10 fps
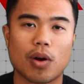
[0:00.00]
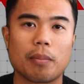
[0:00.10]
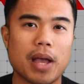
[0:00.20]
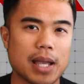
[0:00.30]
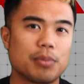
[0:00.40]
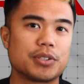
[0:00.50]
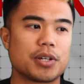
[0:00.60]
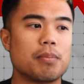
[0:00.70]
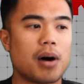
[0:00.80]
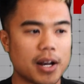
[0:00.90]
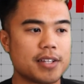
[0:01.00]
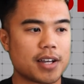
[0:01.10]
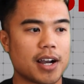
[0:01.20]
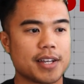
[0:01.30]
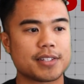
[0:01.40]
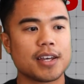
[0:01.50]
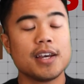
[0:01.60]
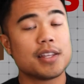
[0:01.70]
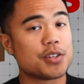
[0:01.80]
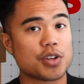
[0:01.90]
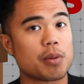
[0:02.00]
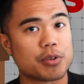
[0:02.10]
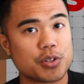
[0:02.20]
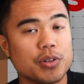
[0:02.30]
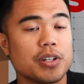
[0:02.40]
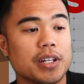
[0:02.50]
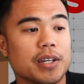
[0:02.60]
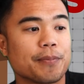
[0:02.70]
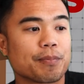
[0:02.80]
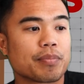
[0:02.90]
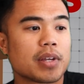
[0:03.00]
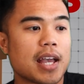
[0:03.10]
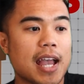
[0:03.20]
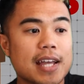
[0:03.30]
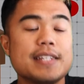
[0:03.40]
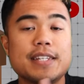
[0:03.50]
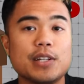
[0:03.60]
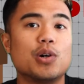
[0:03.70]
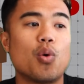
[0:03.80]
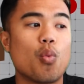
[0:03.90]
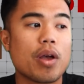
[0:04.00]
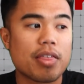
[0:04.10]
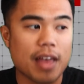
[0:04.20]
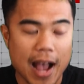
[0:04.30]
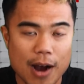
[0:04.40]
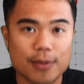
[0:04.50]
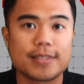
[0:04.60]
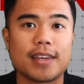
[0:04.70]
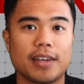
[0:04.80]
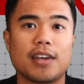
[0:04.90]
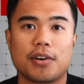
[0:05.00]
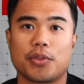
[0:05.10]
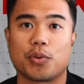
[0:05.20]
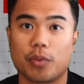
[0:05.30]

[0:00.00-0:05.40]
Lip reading: where I'm able to monetize this opportunity and deal without taking on the